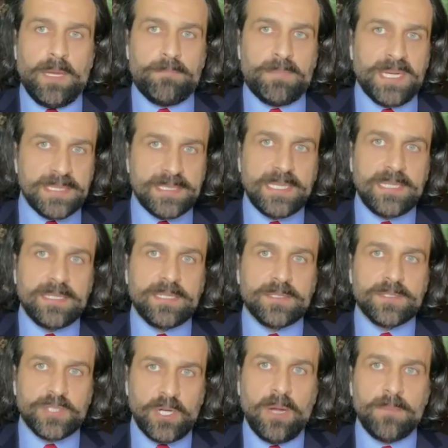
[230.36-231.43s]
President
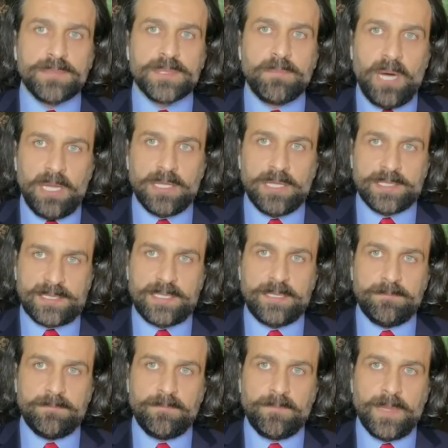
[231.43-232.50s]
Trump's policy,
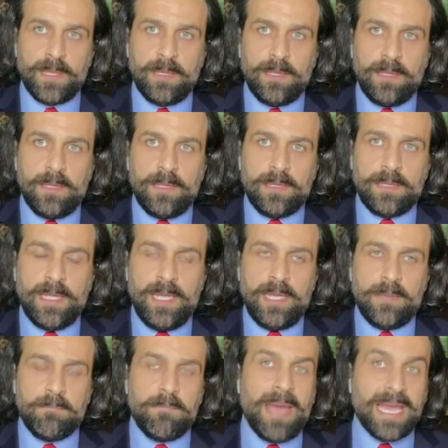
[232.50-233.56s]

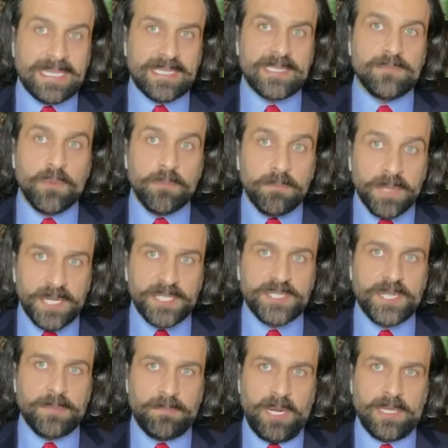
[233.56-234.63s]
the maximum
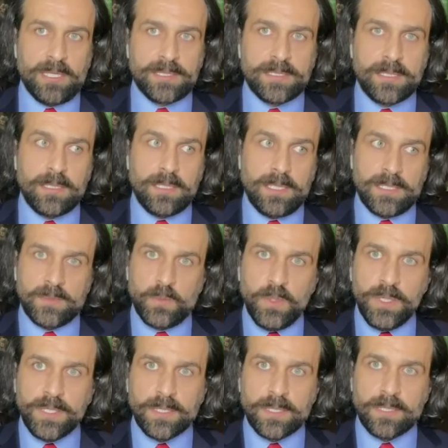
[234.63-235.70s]
pressure policy, is
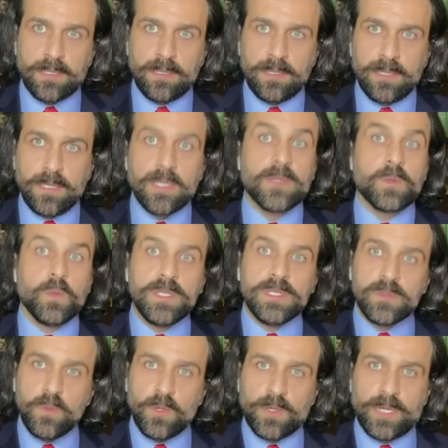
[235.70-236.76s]
working. It
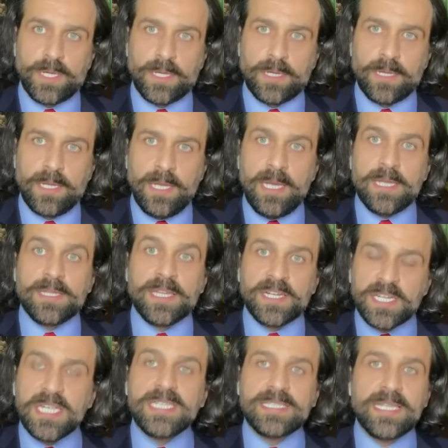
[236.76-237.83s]
was working. The
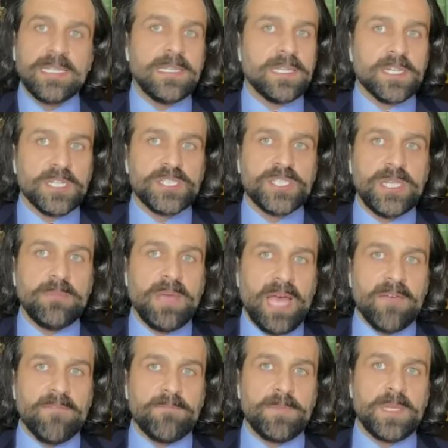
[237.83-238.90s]
reason regime
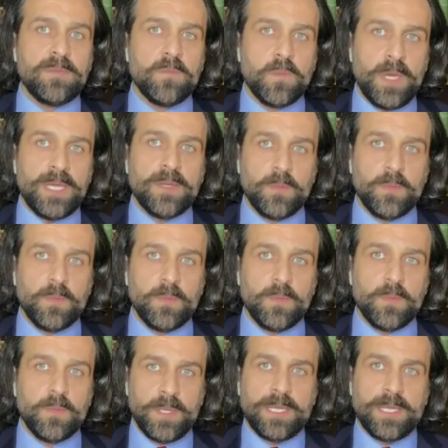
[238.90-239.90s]
have been very weak